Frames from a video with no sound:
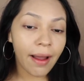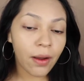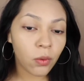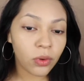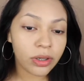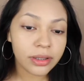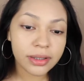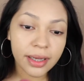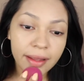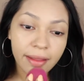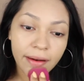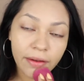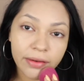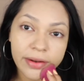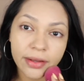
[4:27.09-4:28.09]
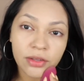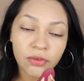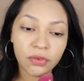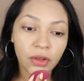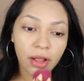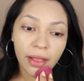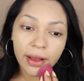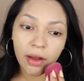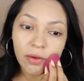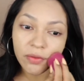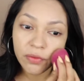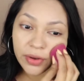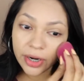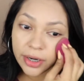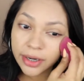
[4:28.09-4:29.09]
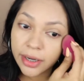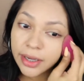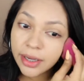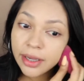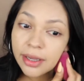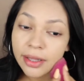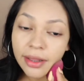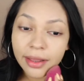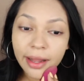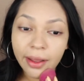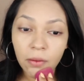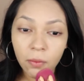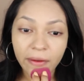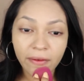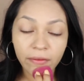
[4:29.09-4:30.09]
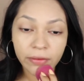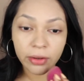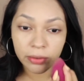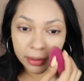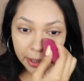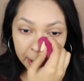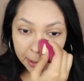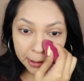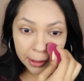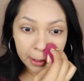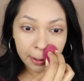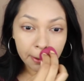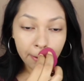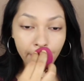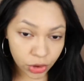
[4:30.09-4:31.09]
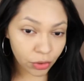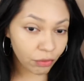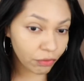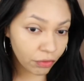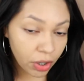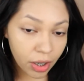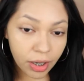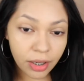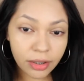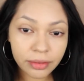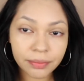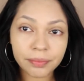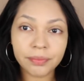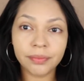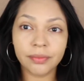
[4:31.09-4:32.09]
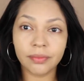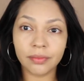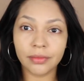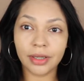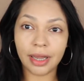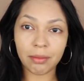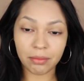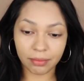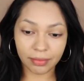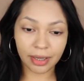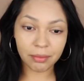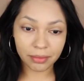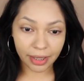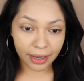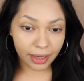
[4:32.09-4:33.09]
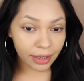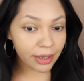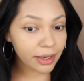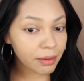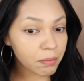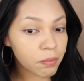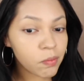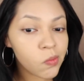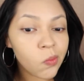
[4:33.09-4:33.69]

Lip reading: I will say that it does feel like a very lightweight foundation. So far, I'm liking it.